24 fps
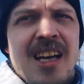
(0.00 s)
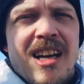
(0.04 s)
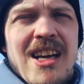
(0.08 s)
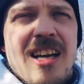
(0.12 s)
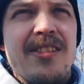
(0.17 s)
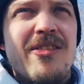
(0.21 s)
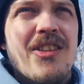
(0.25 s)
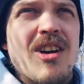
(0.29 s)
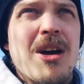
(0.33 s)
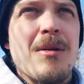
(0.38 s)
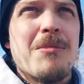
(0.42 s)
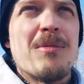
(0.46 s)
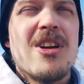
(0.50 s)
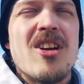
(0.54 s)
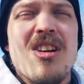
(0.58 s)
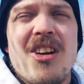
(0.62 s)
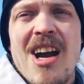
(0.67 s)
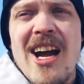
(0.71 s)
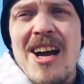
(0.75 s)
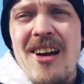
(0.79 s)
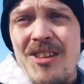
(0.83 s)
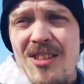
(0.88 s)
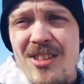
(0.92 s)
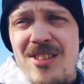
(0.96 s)
even come into your
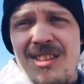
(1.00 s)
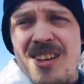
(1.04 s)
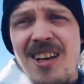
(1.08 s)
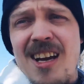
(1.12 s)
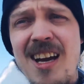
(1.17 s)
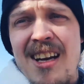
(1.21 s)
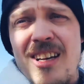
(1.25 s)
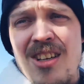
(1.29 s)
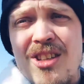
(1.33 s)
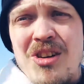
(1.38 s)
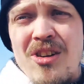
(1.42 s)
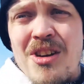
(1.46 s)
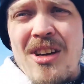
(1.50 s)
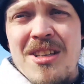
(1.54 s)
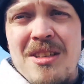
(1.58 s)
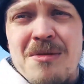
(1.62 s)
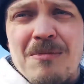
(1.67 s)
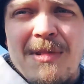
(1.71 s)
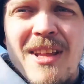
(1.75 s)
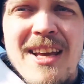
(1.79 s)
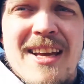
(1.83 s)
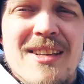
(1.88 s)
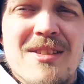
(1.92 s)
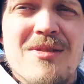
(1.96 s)
house and kind of show you some
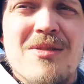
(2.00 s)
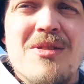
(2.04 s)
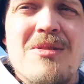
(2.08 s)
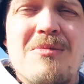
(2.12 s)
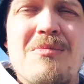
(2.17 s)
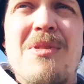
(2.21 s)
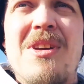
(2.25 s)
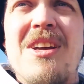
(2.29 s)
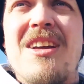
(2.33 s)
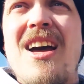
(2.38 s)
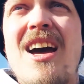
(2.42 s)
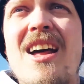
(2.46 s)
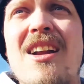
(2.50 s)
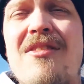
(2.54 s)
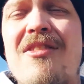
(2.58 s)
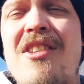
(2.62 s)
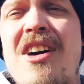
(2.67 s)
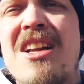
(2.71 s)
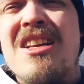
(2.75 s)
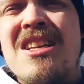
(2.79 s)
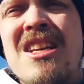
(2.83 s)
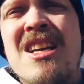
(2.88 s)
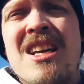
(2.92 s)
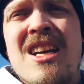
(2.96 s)
things, which would be kind of
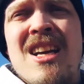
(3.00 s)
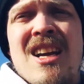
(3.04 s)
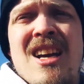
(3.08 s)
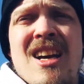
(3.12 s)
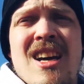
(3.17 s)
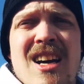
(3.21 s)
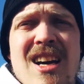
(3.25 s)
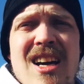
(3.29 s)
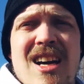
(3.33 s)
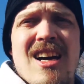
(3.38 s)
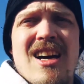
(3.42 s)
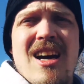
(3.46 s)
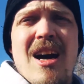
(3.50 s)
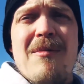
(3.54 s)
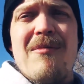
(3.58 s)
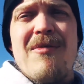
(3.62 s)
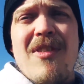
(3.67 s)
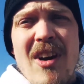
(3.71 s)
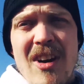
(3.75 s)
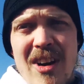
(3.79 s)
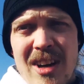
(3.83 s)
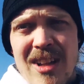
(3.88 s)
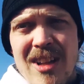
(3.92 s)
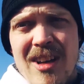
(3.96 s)
fun. Uh, I'm
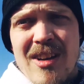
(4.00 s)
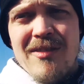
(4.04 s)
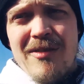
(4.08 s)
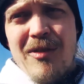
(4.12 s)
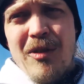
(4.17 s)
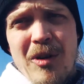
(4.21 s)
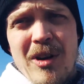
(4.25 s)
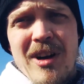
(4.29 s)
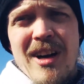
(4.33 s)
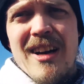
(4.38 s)
very looking forward.